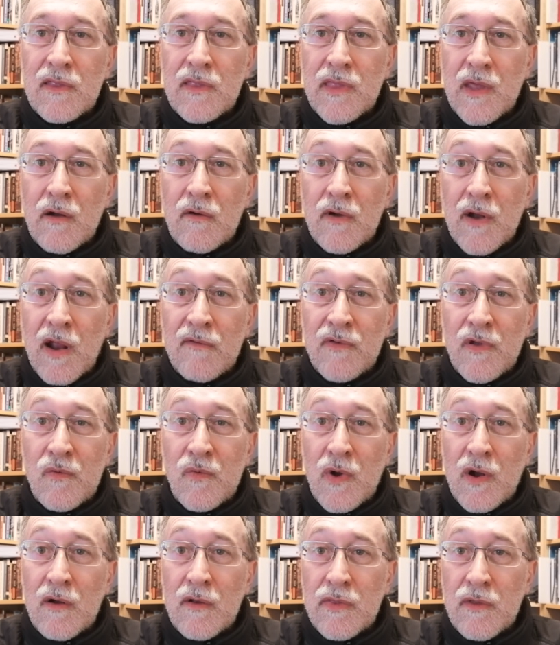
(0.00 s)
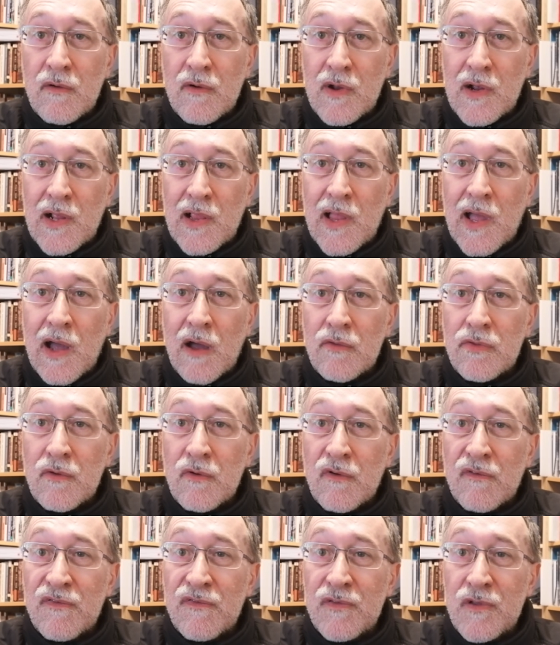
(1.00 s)
they're everywhere. They're a cloud,
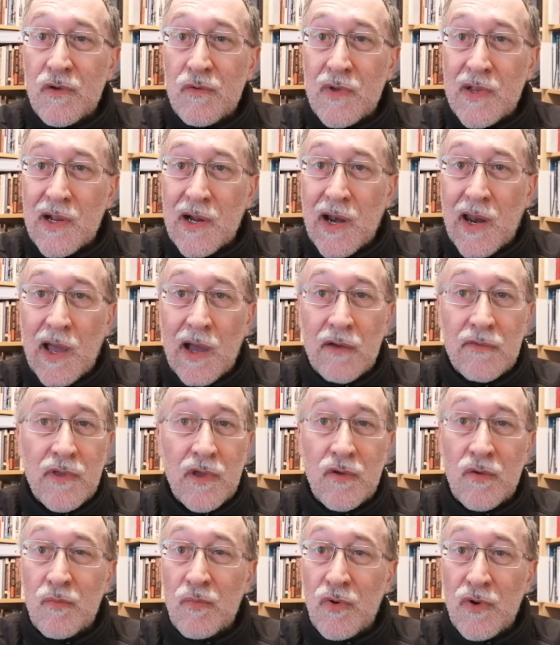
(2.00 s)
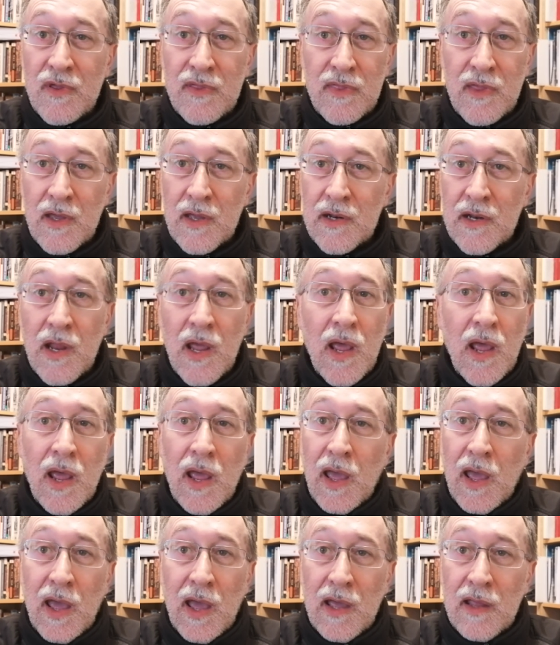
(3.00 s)
they're a fluid cloud that you breathe in,
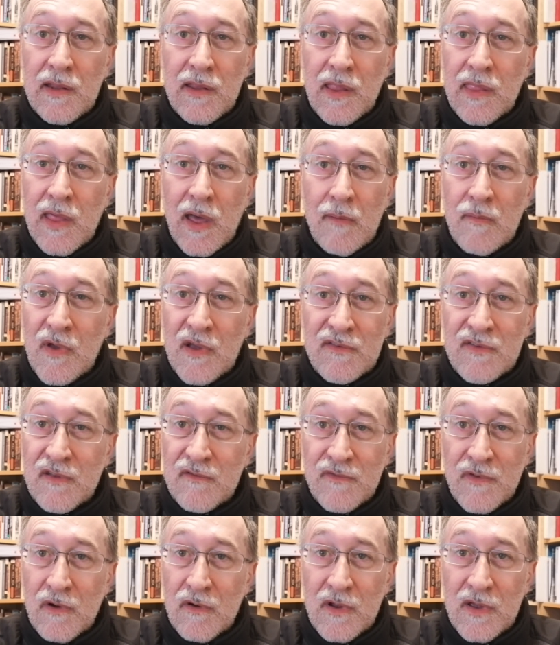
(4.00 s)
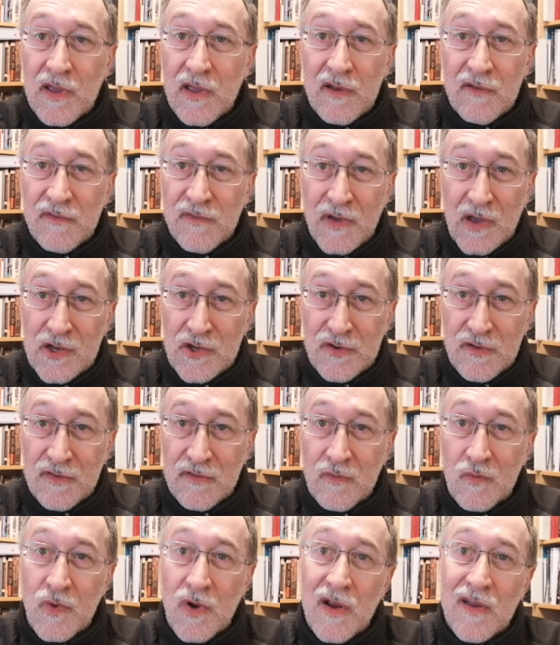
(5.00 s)
and that makes it very
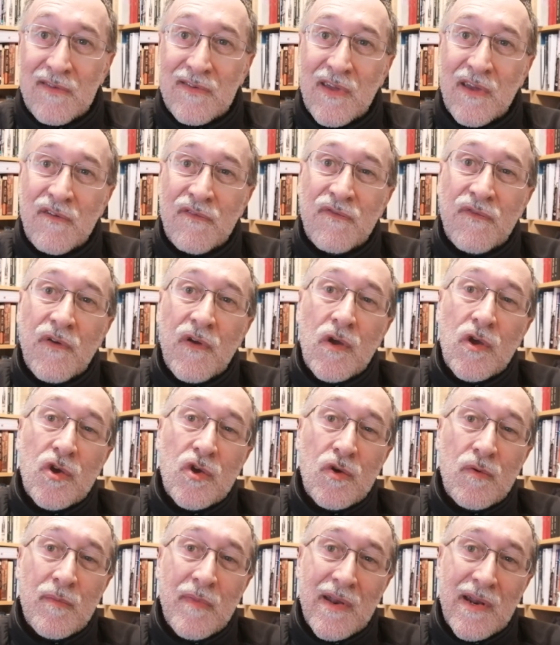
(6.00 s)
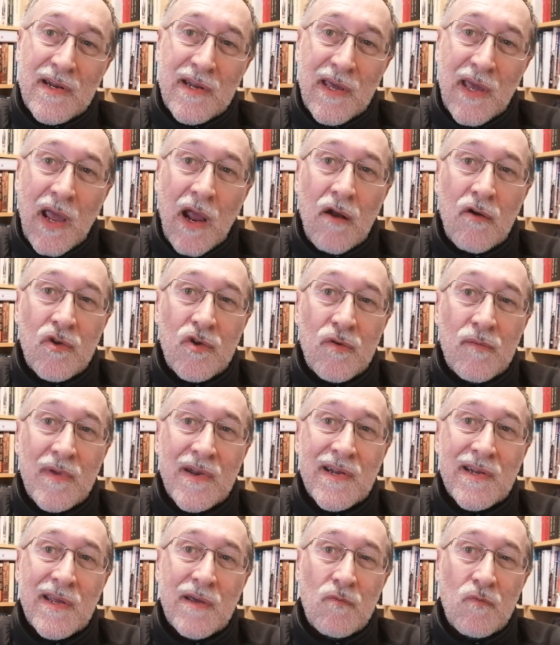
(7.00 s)
infectious. Whereas if humidity, air
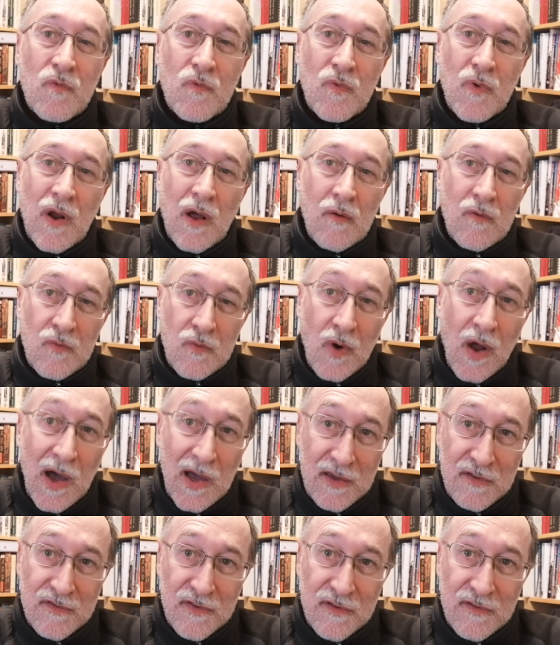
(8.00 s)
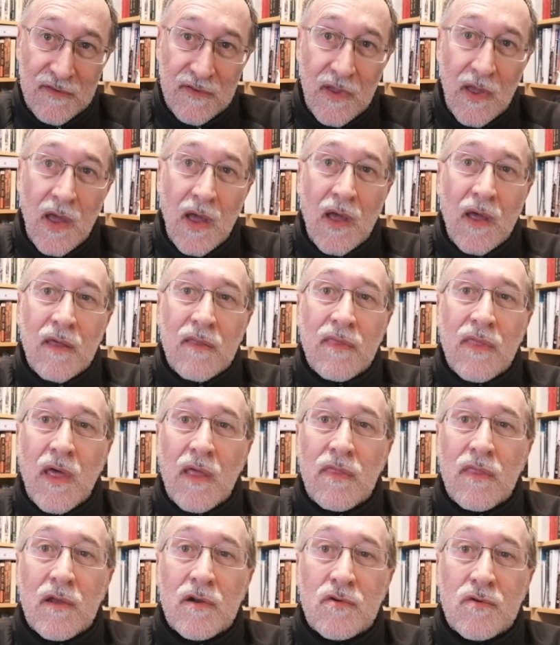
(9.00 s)
humidity r- rises,
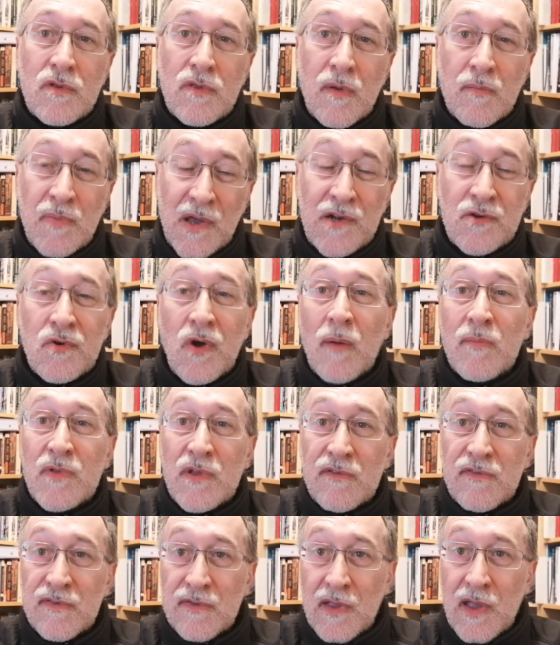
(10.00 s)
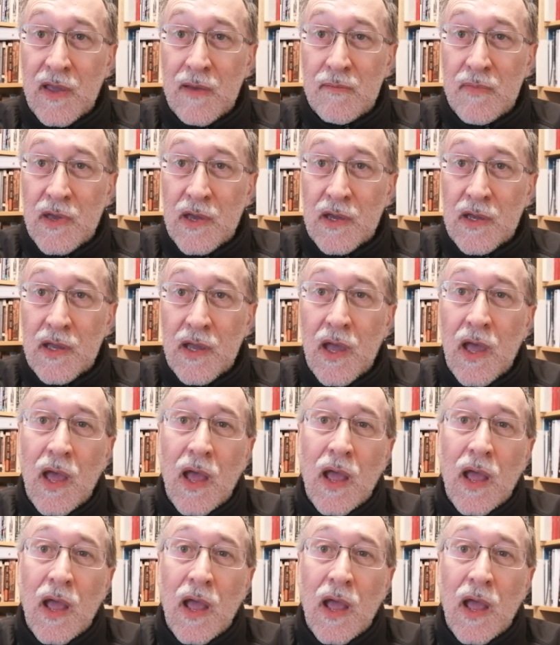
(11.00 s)
then the, the big droplets stay big